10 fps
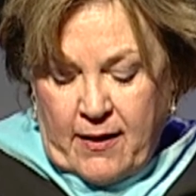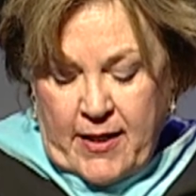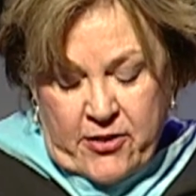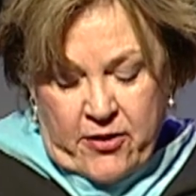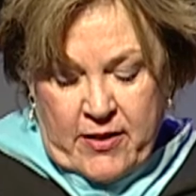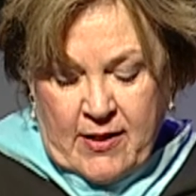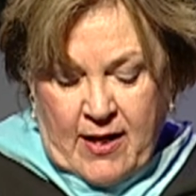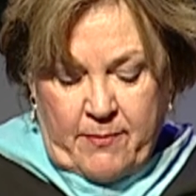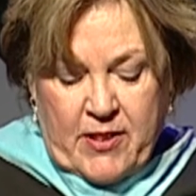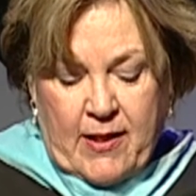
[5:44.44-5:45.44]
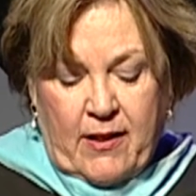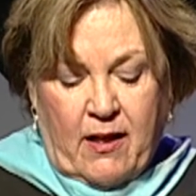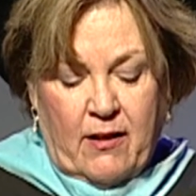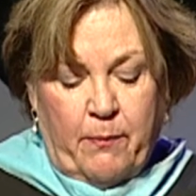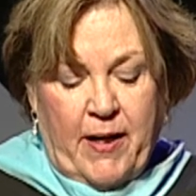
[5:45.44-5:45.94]
These are the times that I
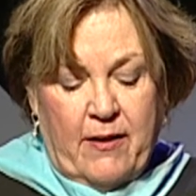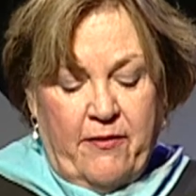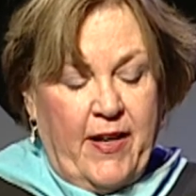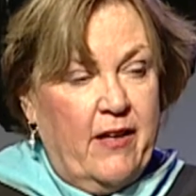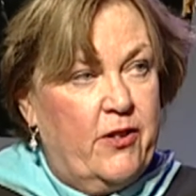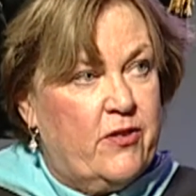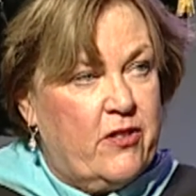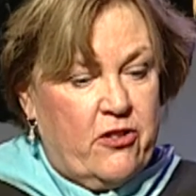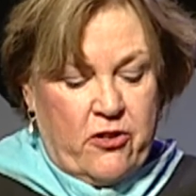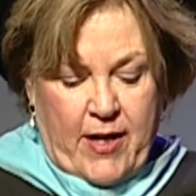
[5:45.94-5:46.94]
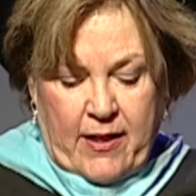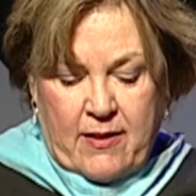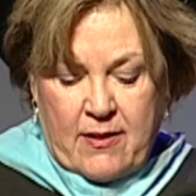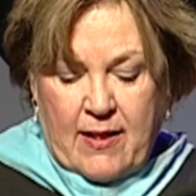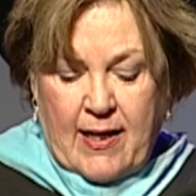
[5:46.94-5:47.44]
call upon the values and
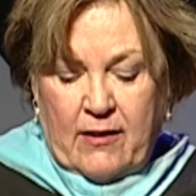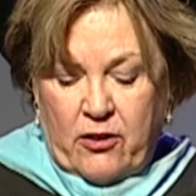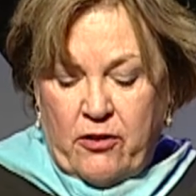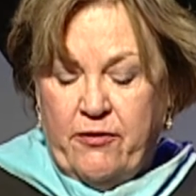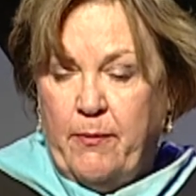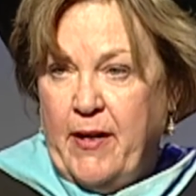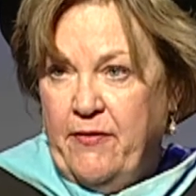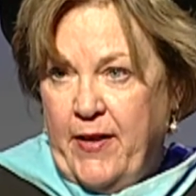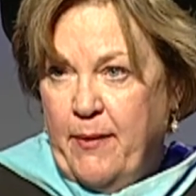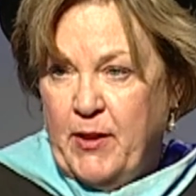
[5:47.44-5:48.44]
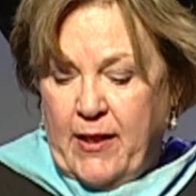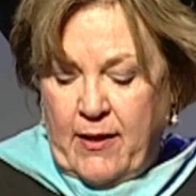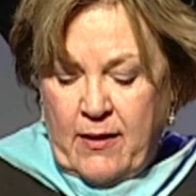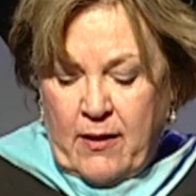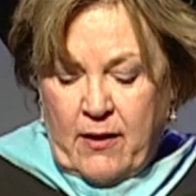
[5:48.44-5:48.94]
strengths that I learned from my family,
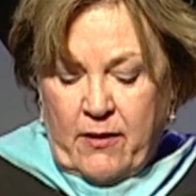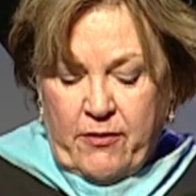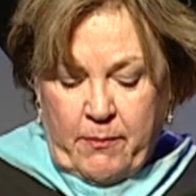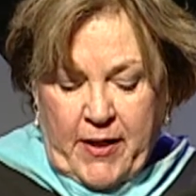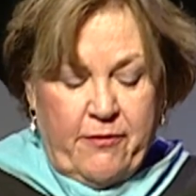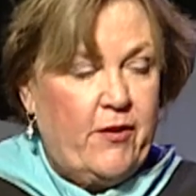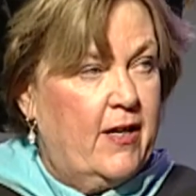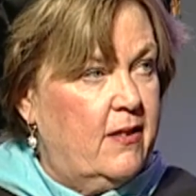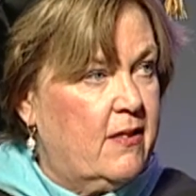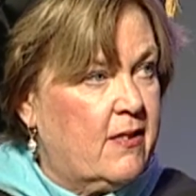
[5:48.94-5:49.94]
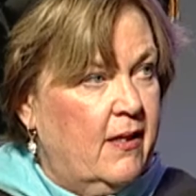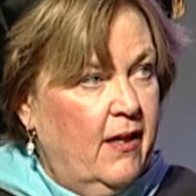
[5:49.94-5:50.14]
from my friends,